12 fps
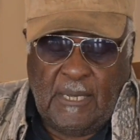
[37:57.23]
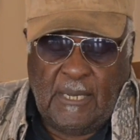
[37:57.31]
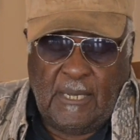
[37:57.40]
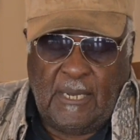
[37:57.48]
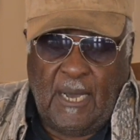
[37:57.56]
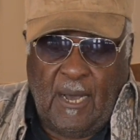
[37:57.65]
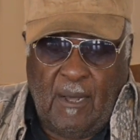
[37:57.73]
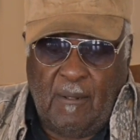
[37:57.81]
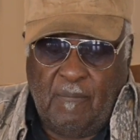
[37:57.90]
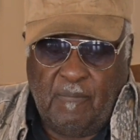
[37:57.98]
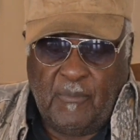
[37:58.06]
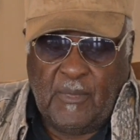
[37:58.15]
and
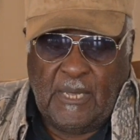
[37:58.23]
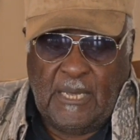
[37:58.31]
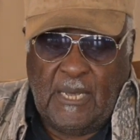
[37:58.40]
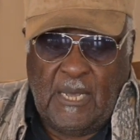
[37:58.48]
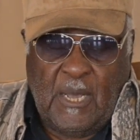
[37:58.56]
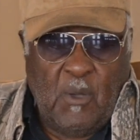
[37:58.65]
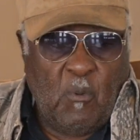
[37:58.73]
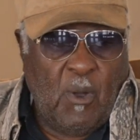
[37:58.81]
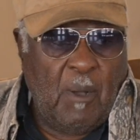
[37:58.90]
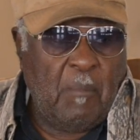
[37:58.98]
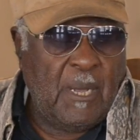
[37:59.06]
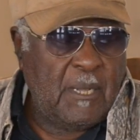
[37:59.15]

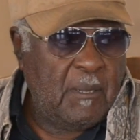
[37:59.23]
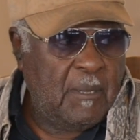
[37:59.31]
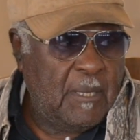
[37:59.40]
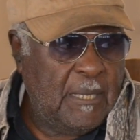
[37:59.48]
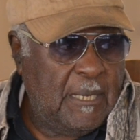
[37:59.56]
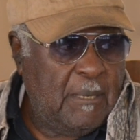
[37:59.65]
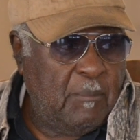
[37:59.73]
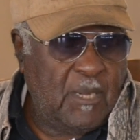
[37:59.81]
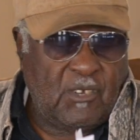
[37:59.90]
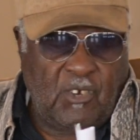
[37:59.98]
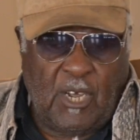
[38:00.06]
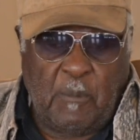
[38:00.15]
well, my
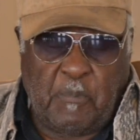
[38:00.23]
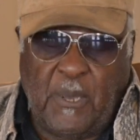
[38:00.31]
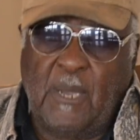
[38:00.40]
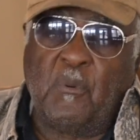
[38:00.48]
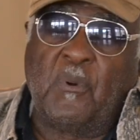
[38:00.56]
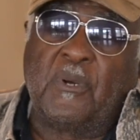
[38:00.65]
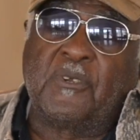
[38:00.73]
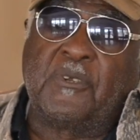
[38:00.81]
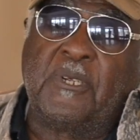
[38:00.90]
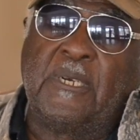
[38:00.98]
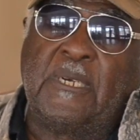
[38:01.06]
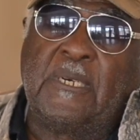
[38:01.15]
JP was
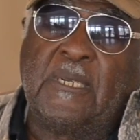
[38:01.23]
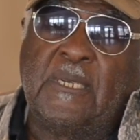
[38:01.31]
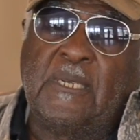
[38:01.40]
there.